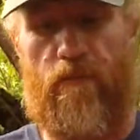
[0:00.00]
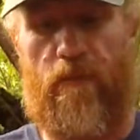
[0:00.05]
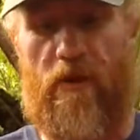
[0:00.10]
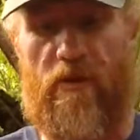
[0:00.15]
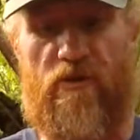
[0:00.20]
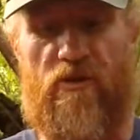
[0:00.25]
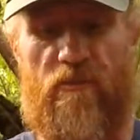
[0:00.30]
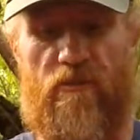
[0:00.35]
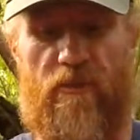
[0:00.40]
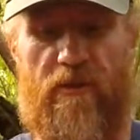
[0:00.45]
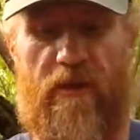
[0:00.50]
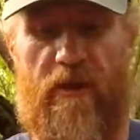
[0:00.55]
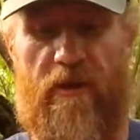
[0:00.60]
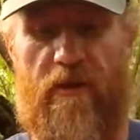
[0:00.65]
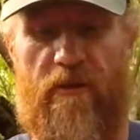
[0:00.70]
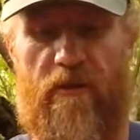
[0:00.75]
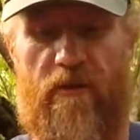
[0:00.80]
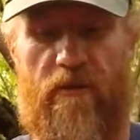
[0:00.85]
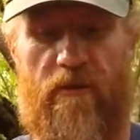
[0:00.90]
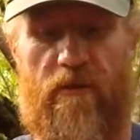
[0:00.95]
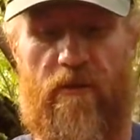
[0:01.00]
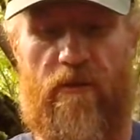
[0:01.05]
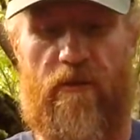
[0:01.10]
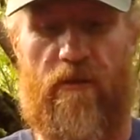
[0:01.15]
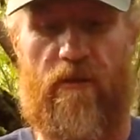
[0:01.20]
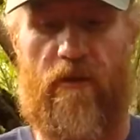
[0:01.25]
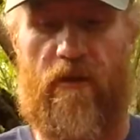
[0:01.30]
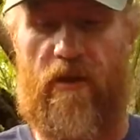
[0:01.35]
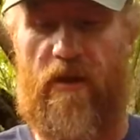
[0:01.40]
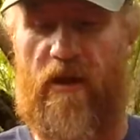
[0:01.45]
budget blade.
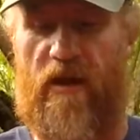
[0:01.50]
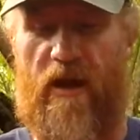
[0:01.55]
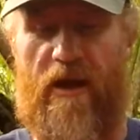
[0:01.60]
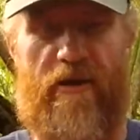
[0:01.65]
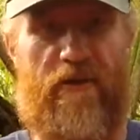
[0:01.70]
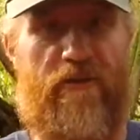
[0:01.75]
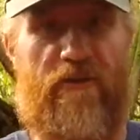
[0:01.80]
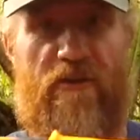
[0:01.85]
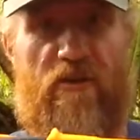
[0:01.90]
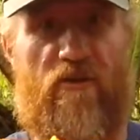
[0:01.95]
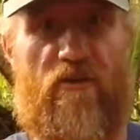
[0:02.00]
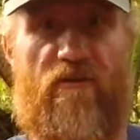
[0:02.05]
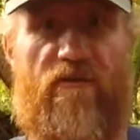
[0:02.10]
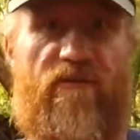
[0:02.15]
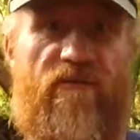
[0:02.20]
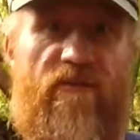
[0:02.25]
I don't think you can